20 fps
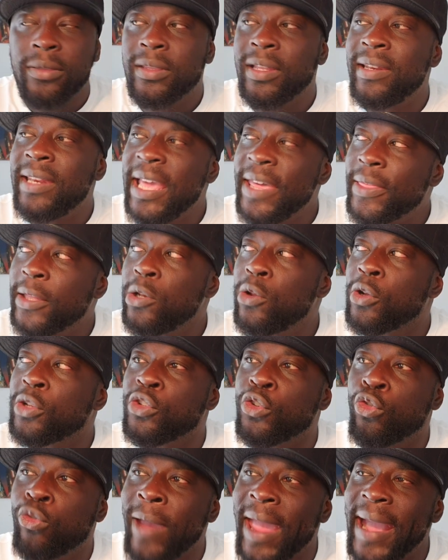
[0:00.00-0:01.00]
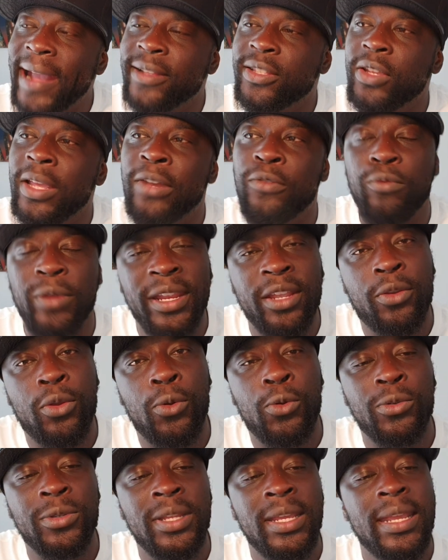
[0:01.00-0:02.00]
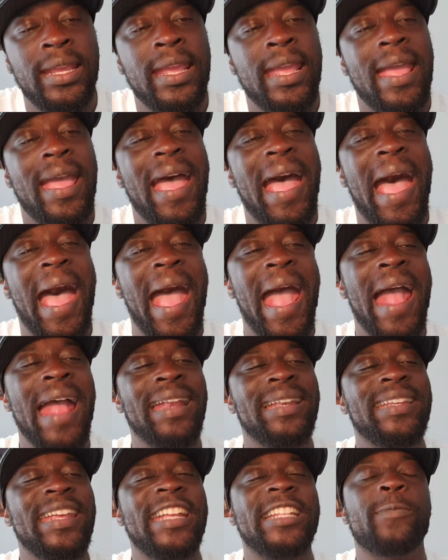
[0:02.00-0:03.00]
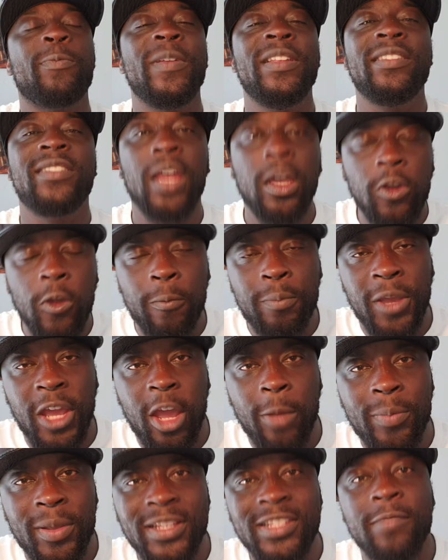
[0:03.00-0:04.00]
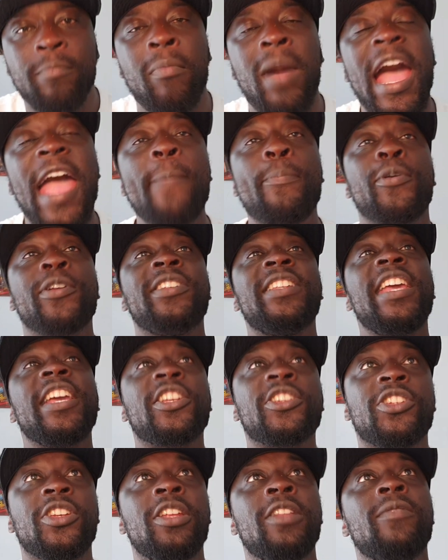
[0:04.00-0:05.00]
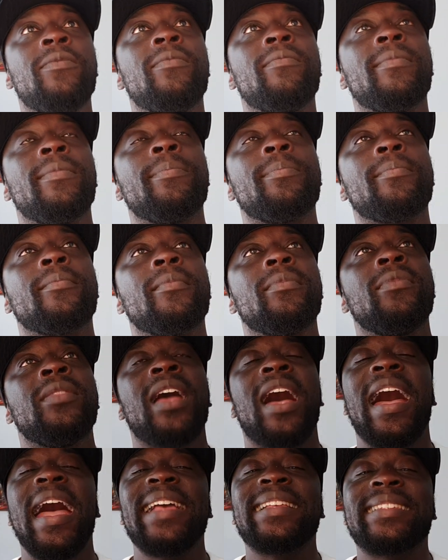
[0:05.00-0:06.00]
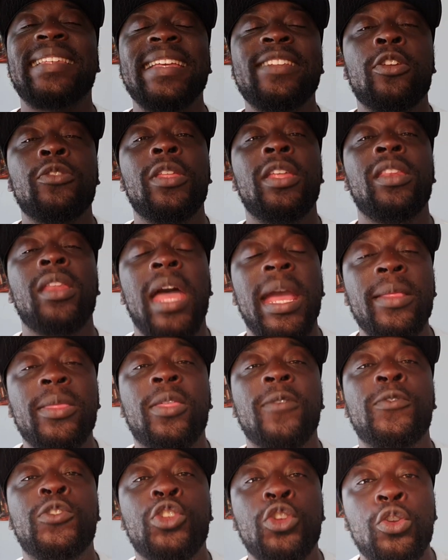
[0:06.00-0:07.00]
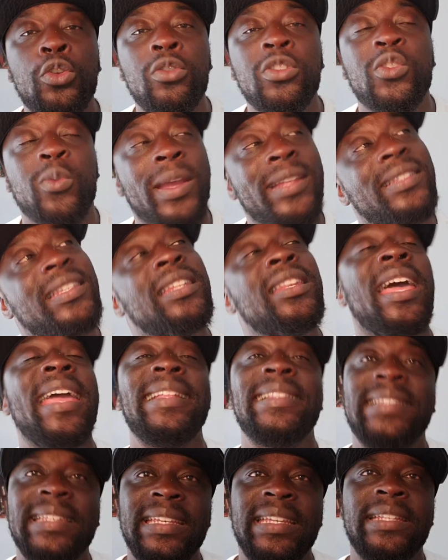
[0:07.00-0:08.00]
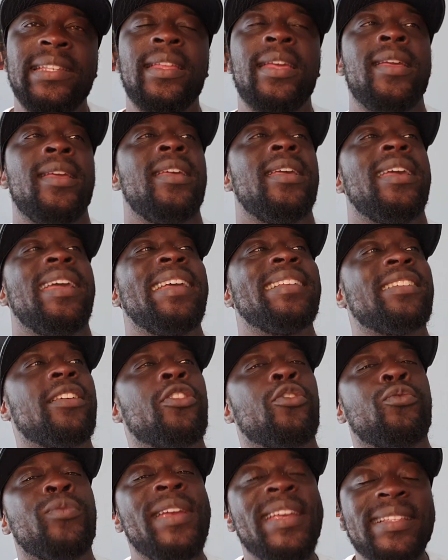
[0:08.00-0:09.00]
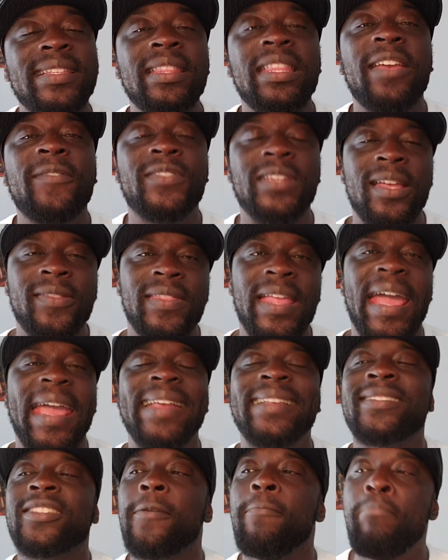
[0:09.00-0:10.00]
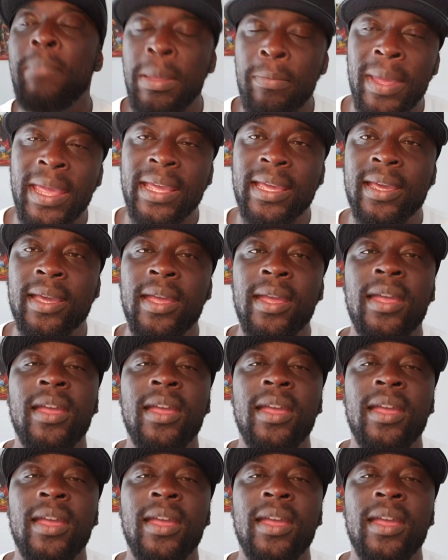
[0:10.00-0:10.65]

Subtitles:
the leather looks cracked and wrinkled, and it's been done on purpose. My prediction that I said on the 9th of June 2019 is that the reason they've done that is to mimic